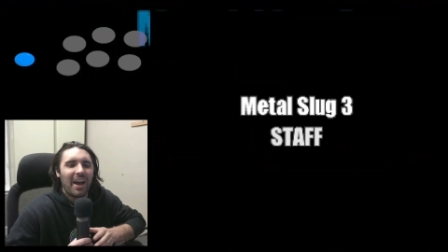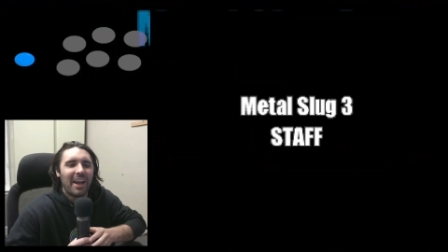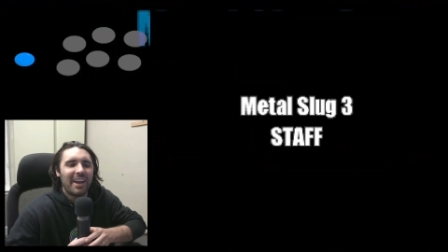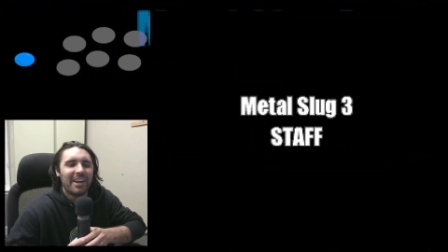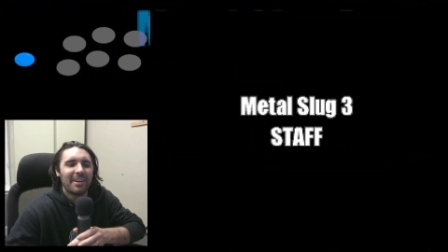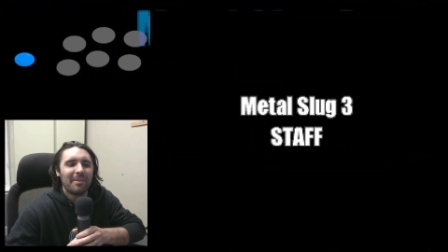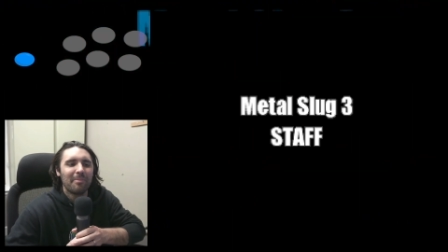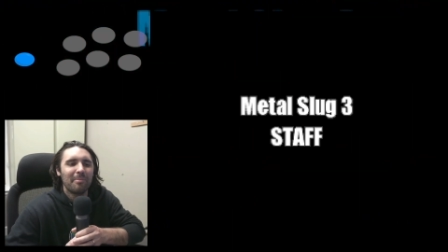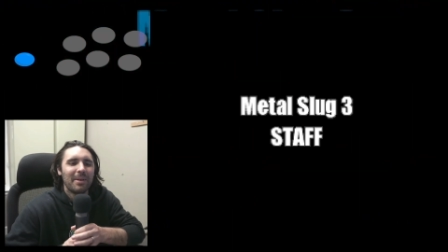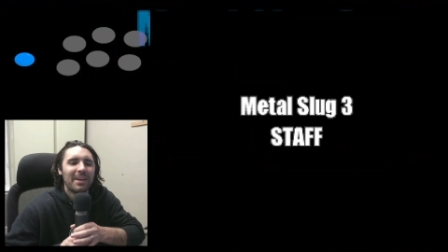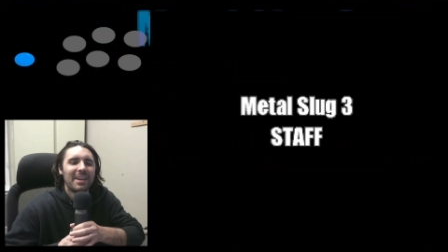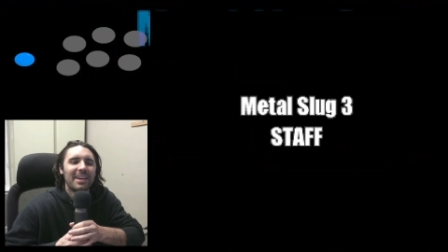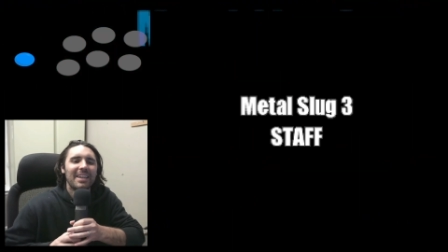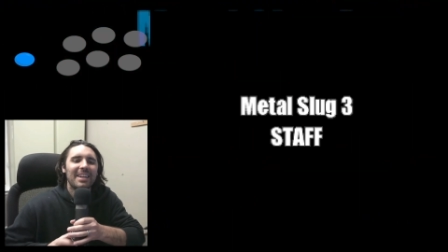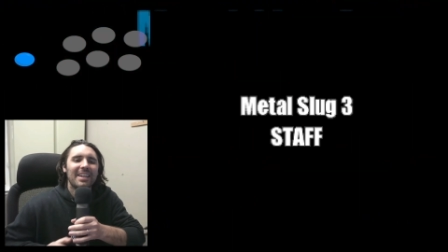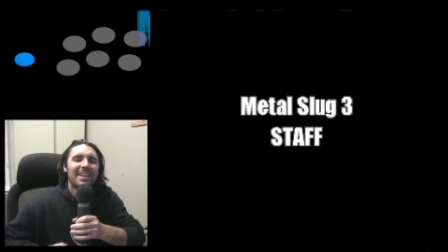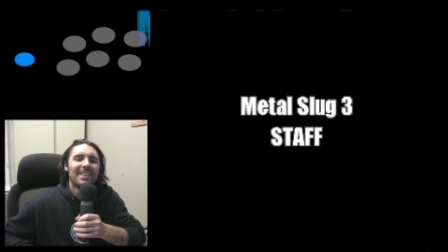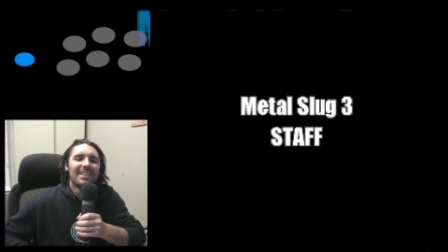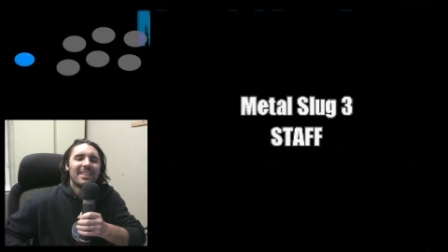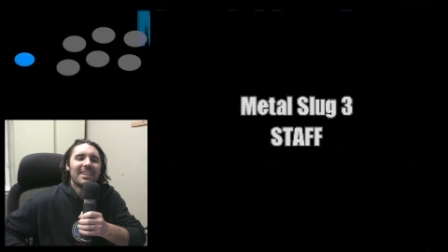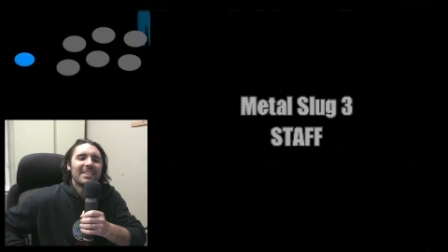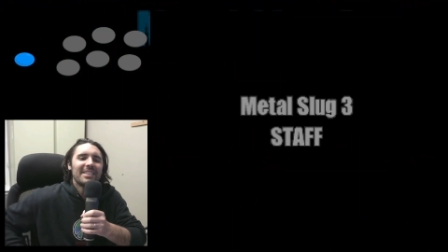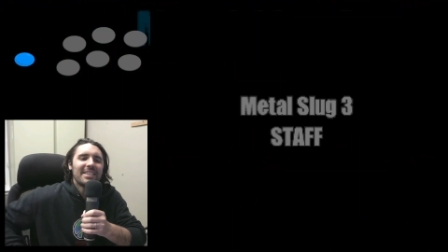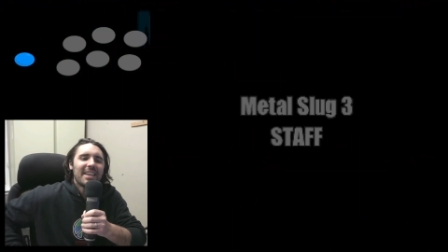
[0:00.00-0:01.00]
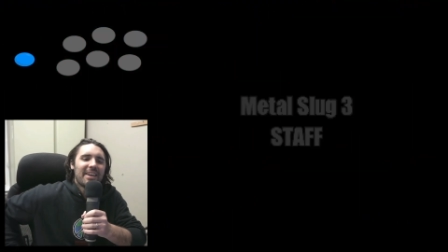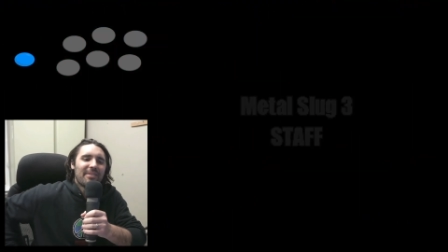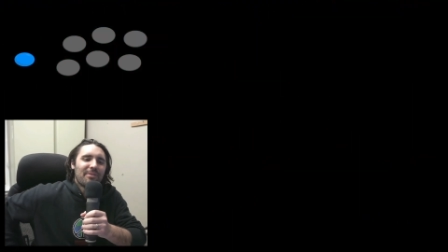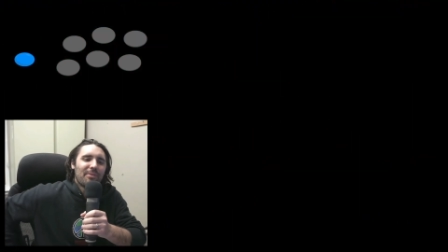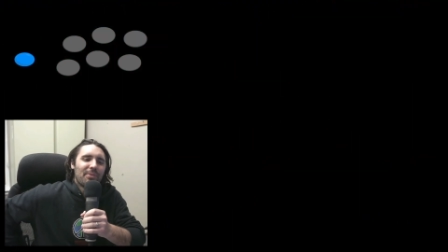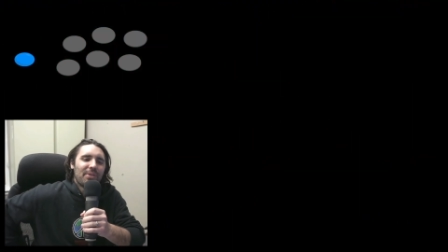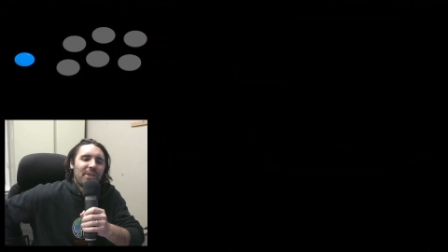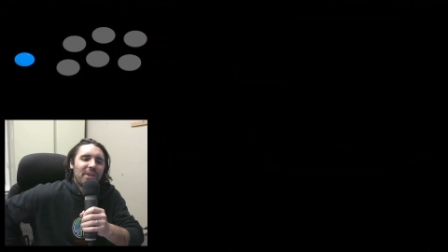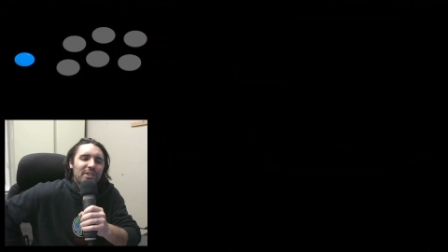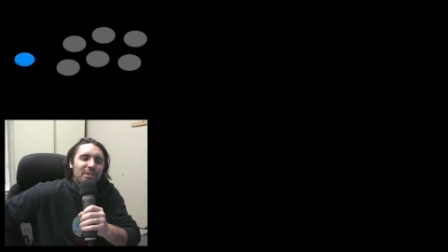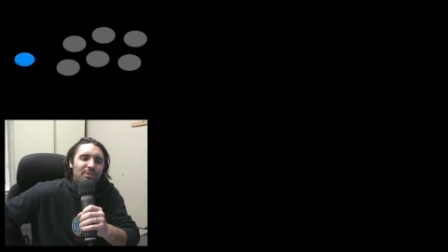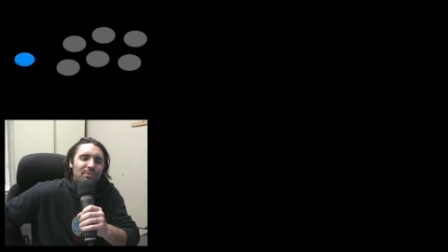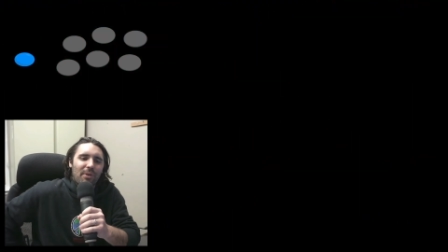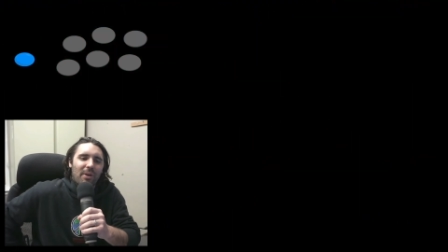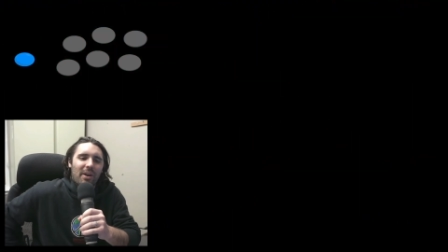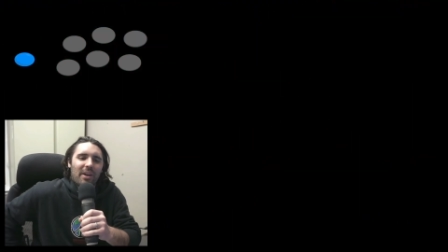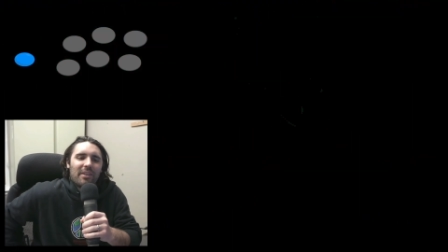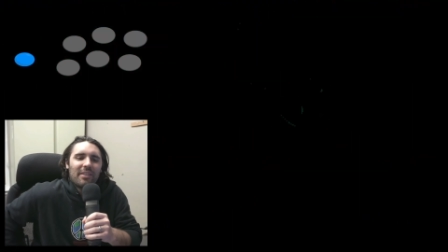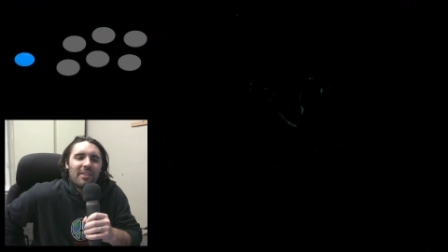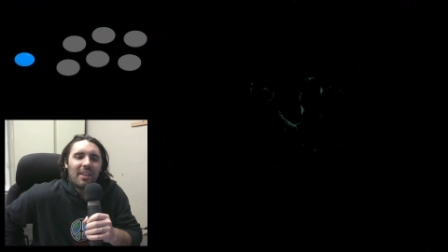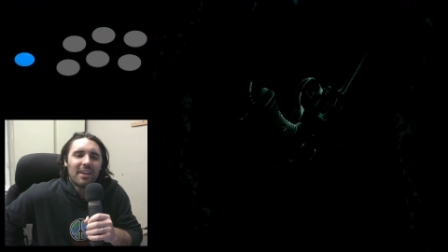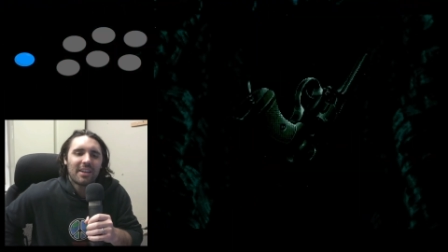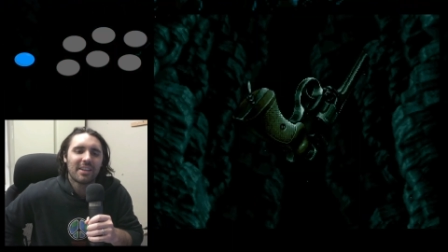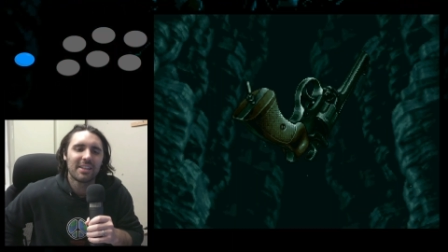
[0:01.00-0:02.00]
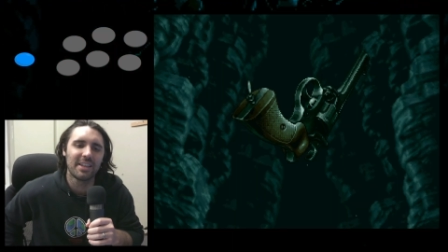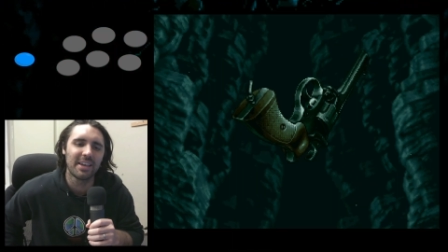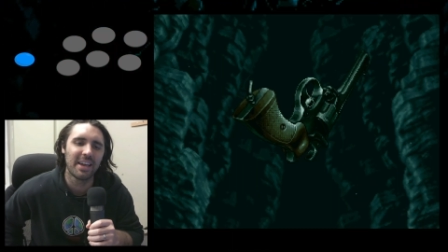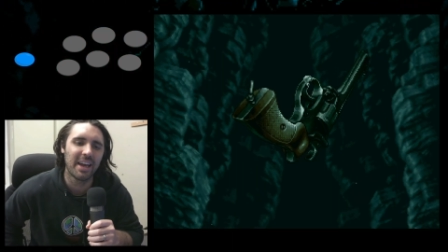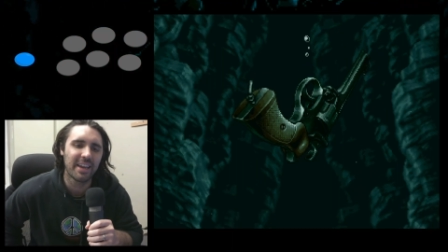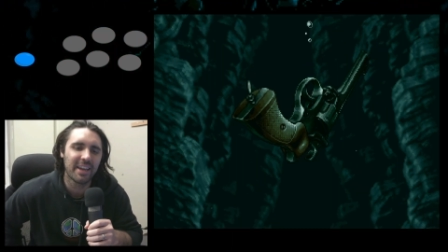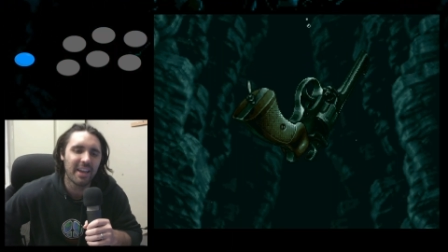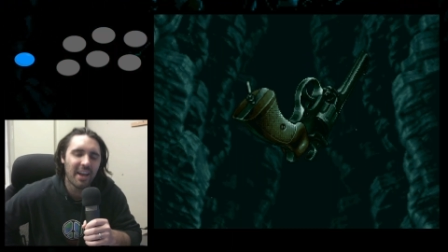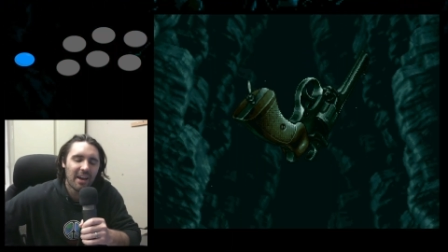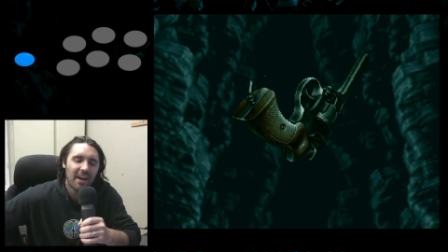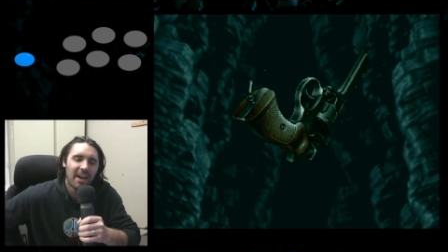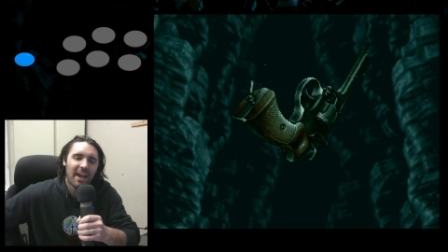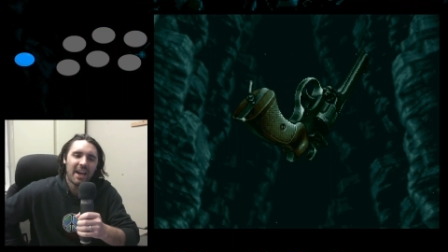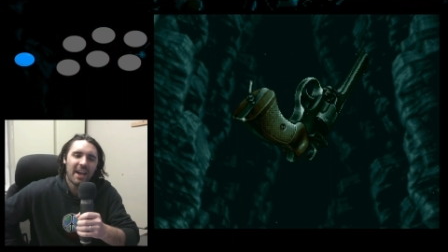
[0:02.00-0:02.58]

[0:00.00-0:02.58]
item. This um, this run, luckily, I got